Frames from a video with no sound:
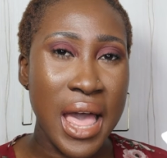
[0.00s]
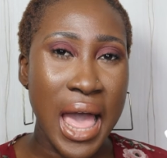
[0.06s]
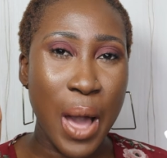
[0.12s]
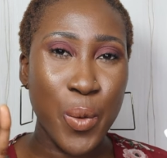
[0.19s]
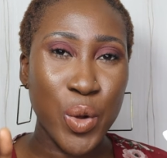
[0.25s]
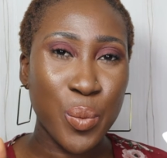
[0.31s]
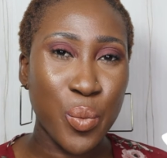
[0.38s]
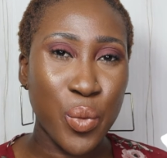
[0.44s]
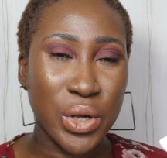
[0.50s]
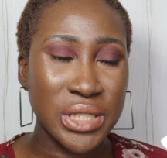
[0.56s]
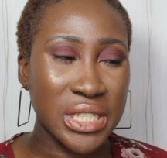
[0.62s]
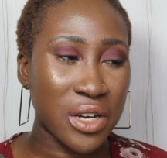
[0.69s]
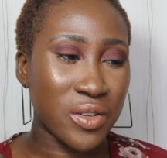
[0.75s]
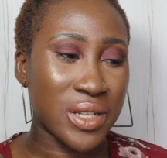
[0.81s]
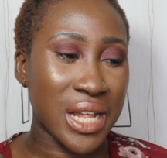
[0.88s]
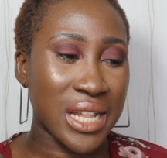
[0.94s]
I want to point
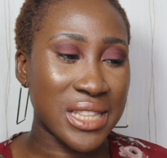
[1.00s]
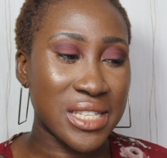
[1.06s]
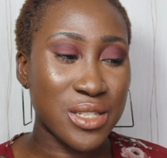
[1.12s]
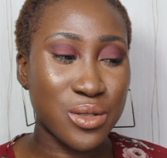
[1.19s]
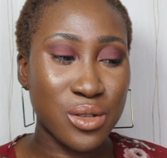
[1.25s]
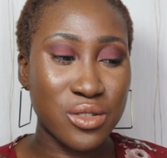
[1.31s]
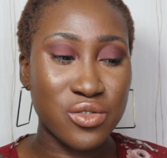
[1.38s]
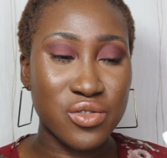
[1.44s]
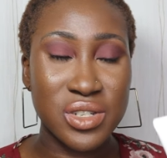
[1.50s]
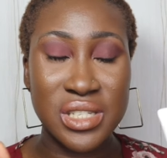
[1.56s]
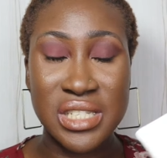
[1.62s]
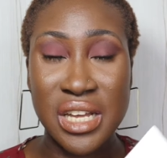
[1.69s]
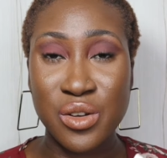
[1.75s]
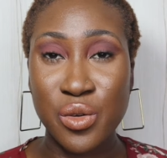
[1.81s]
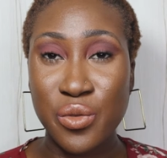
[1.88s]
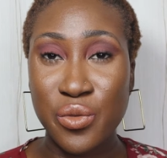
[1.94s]
out that these sunscreens
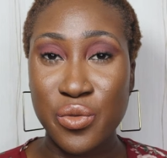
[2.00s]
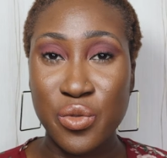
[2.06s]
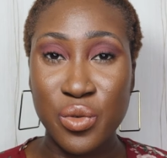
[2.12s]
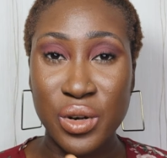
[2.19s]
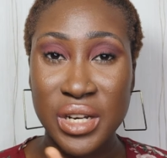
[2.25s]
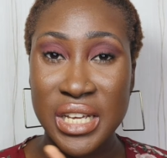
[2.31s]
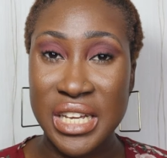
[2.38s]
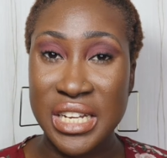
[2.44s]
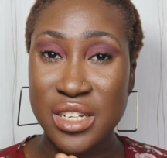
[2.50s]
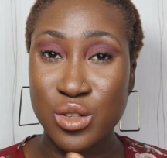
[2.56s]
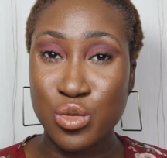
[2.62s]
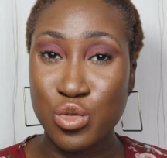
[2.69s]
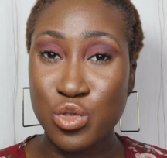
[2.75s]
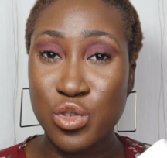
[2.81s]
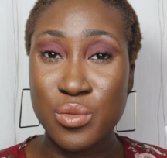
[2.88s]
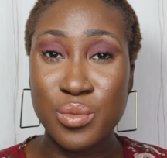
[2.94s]
are not full in the
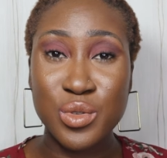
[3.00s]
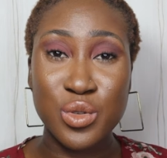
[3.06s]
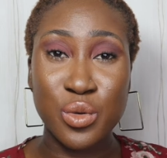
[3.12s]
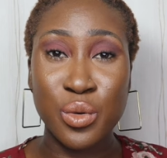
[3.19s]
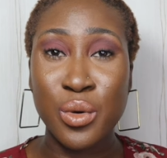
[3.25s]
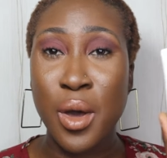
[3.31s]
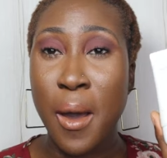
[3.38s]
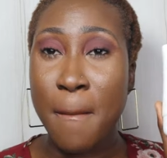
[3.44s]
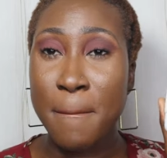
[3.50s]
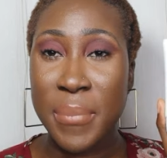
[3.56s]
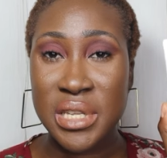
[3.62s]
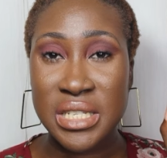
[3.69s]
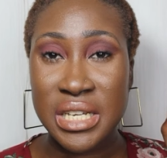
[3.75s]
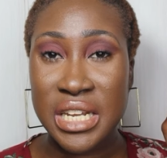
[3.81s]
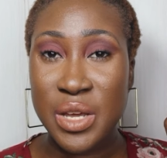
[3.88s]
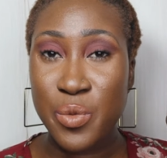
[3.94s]
tube. So
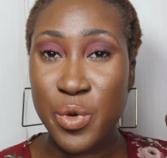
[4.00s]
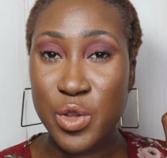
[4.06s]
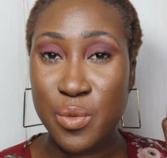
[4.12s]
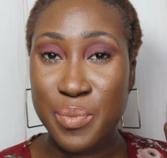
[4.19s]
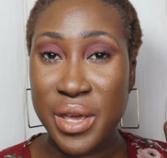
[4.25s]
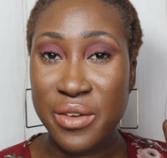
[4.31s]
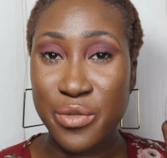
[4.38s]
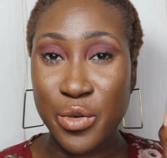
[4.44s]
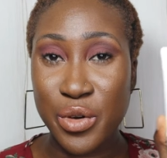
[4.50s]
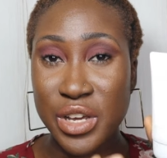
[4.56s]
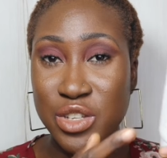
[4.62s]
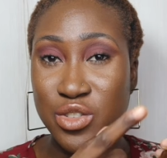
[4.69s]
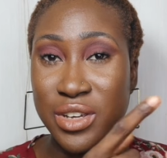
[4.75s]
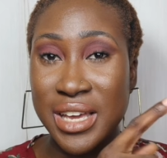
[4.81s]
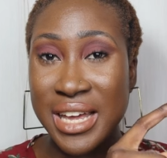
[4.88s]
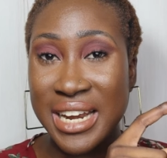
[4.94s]
basically, when you pay for
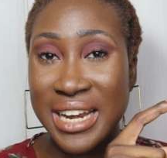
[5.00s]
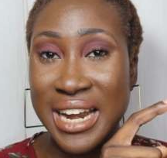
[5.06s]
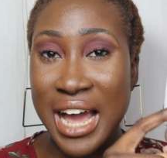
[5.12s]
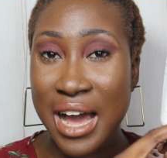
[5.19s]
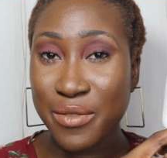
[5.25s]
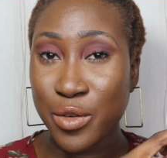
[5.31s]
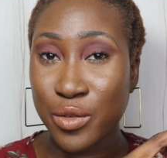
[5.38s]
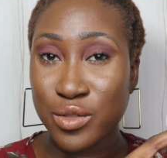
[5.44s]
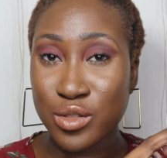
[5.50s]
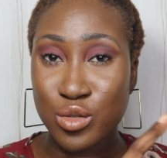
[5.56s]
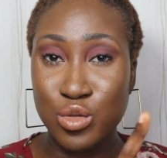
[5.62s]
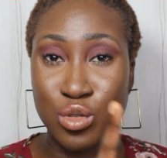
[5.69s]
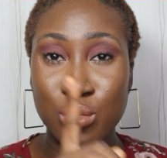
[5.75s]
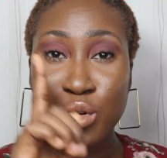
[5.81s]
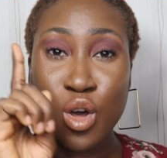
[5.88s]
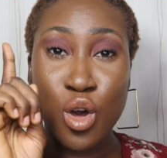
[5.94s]
it, you're getting half of the
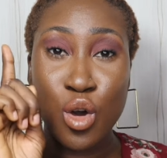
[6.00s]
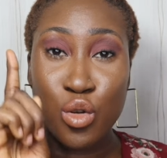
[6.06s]
tube.